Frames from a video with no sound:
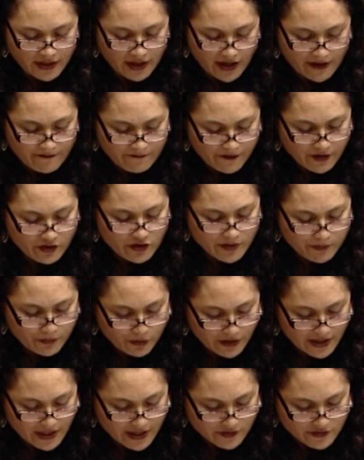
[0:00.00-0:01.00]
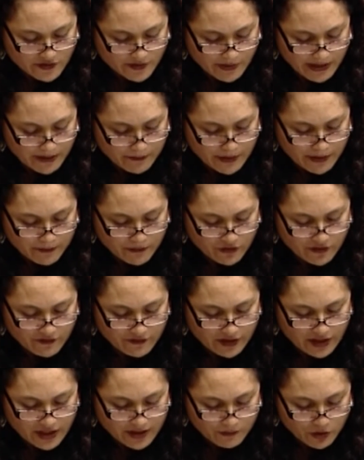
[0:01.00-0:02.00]
I'm very proud to be a member
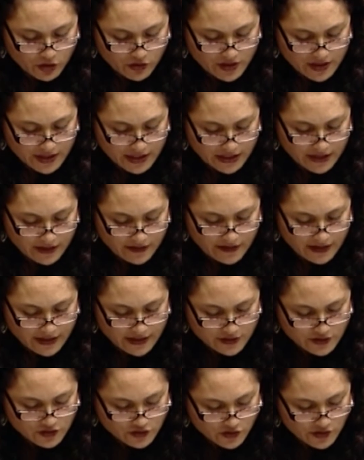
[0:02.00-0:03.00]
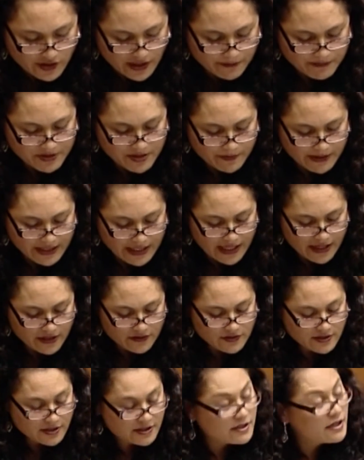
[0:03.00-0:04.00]
of a community that has stood up to be
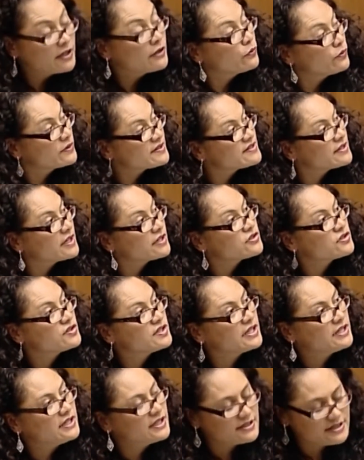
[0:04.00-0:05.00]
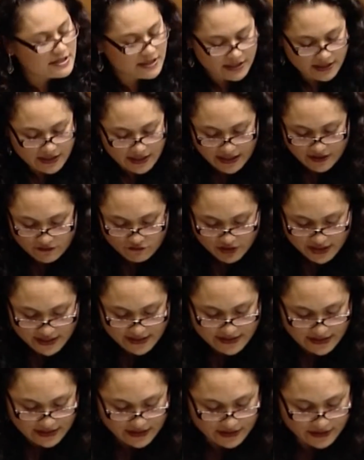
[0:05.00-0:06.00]
counted with such dignity and
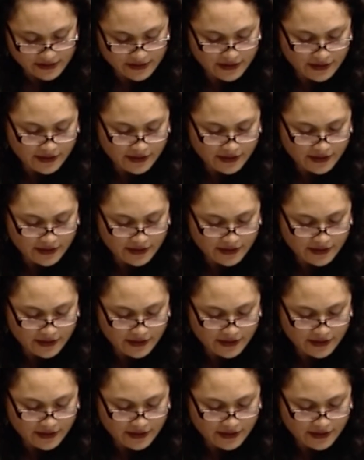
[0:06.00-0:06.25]
reason.